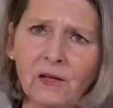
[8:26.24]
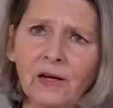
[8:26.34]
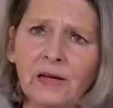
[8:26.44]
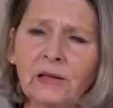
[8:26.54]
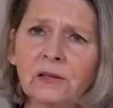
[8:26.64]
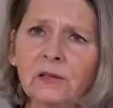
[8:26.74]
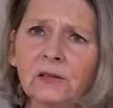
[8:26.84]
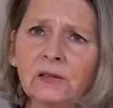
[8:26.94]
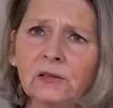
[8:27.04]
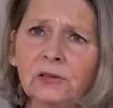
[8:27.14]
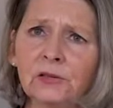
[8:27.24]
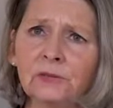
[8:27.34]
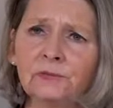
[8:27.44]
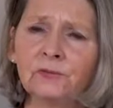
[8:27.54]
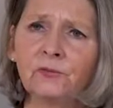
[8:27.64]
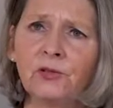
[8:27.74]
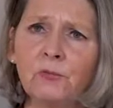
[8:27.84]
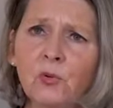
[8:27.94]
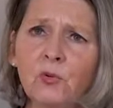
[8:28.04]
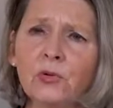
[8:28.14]
then transformed
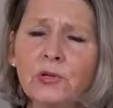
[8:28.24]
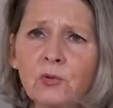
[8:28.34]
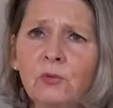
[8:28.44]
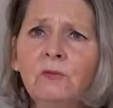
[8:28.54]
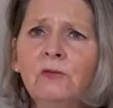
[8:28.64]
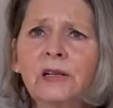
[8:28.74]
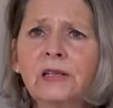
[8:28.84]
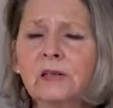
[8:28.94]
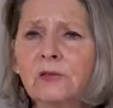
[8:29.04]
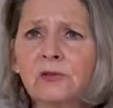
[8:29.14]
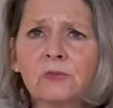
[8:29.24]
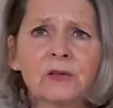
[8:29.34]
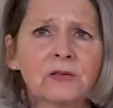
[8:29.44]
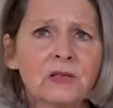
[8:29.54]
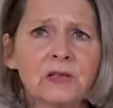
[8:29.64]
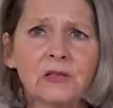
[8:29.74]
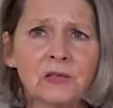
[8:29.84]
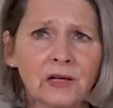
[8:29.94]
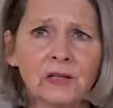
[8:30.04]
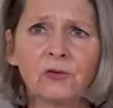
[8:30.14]
into fibrosis. And whenever
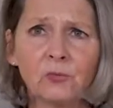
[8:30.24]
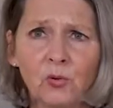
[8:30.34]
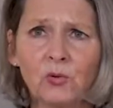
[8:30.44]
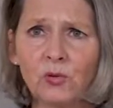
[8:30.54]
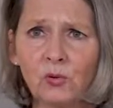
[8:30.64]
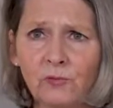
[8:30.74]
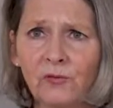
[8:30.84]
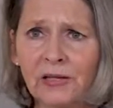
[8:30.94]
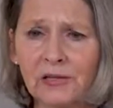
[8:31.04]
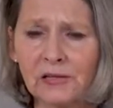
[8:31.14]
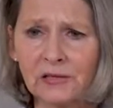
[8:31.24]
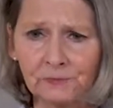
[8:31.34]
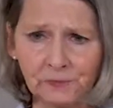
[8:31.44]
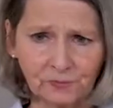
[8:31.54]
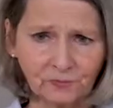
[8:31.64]
it turns into fibrosis,